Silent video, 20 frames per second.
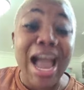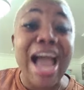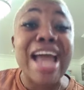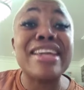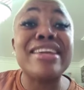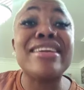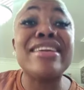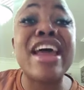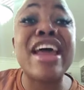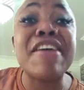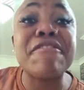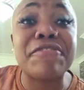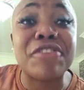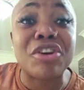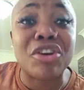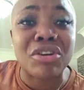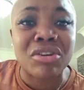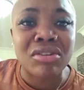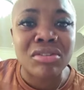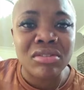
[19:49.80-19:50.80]

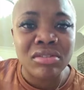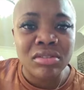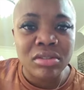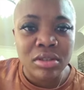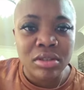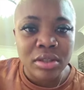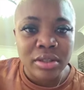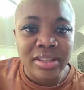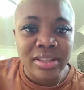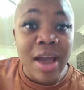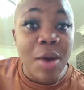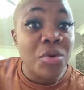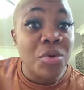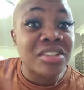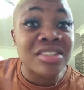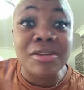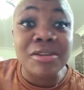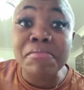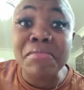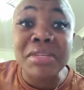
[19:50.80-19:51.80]
That
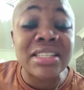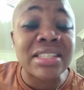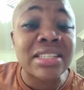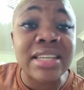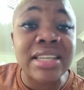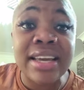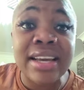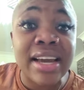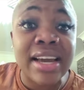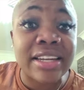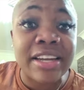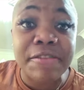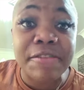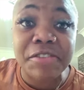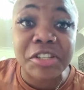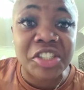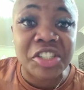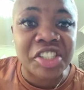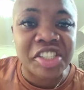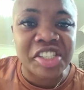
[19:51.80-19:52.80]
was the mistake I
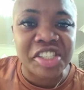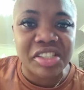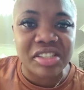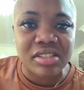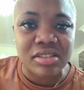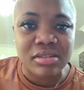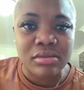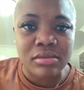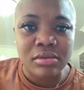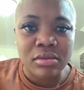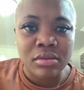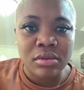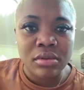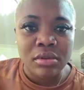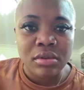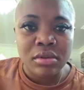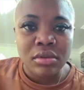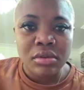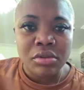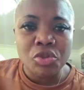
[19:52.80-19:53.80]
never did.
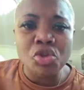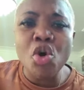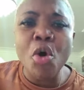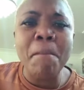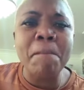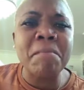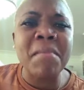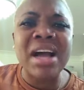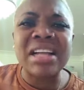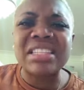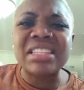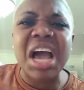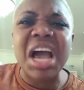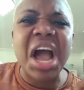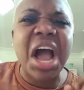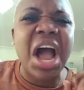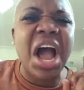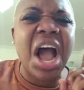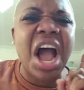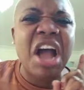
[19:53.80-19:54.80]
No matter
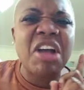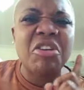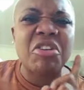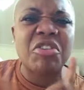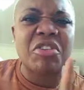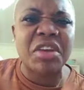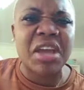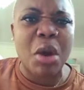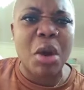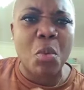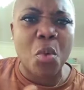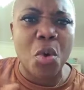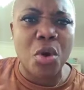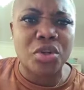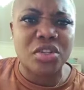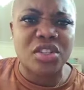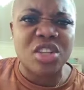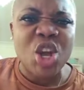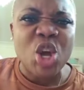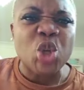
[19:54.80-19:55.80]
how angry I
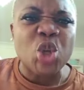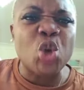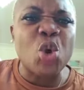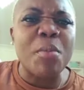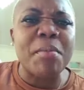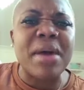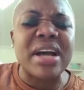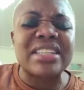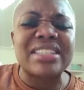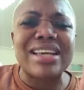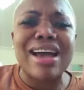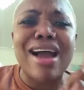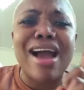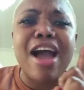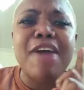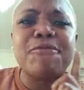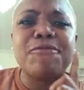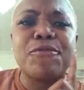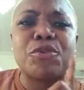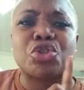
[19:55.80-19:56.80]
was, no matter
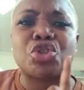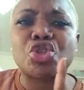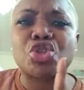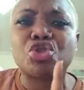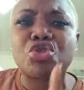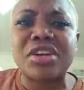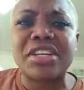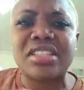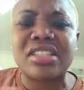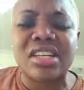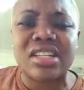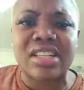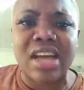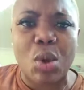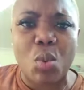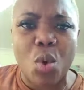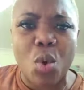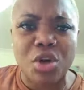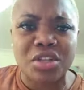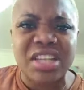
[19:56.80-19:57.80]
how frustrated
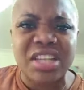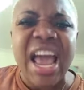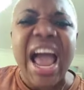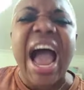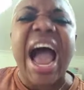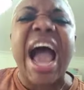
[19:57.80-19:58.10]
I was,